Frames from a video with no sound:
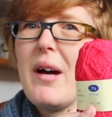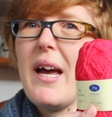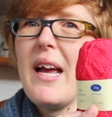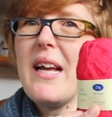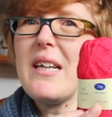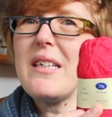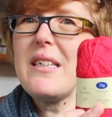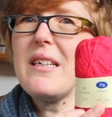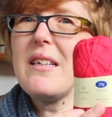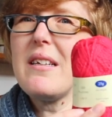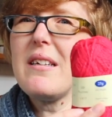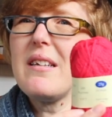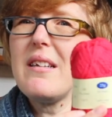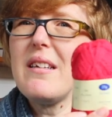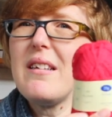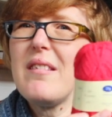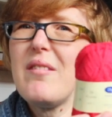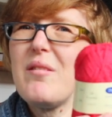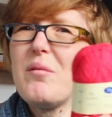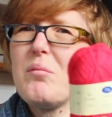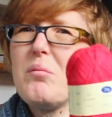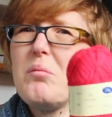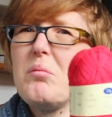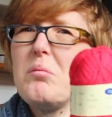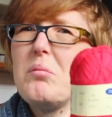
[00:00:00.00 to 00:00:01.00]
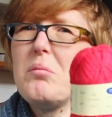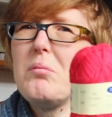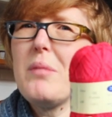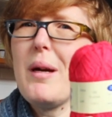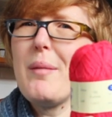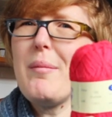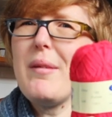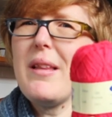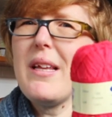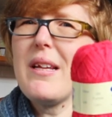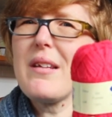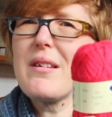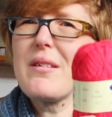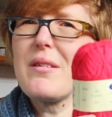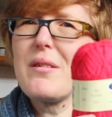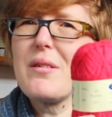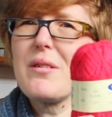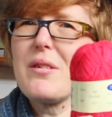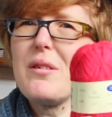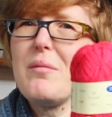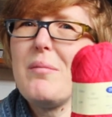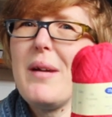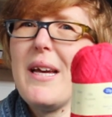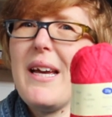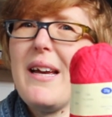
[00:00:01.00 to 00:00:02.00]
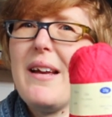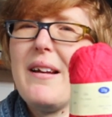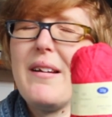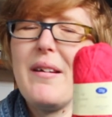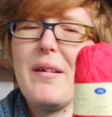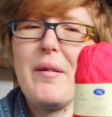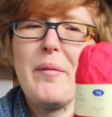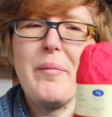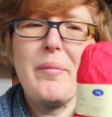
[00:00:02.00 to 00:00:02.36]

Actually, maybe that's not too bad.